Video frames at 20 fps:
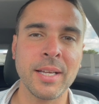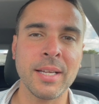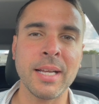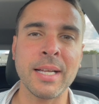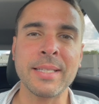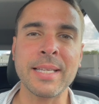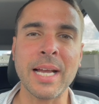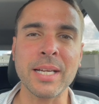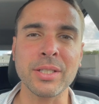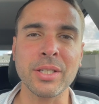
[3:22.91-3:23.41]

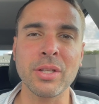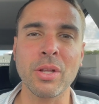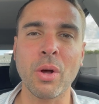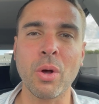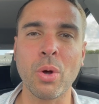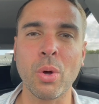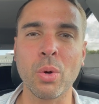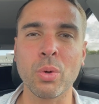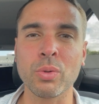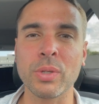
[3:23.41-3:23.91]
It's actually the
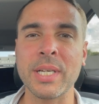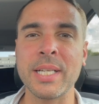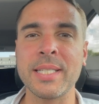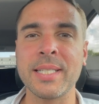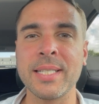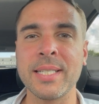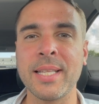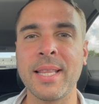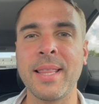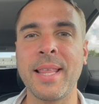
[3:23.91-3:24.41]
whole
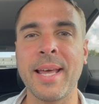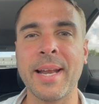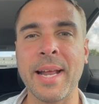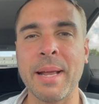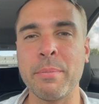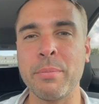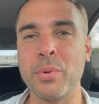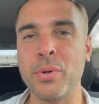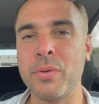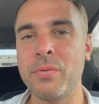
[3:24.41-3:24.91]
reason that
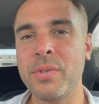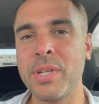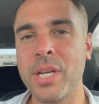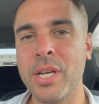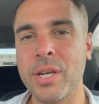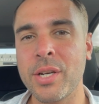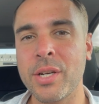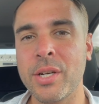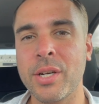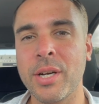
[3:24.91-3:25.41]
I moved
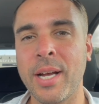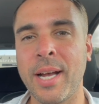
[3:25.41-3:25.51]
here.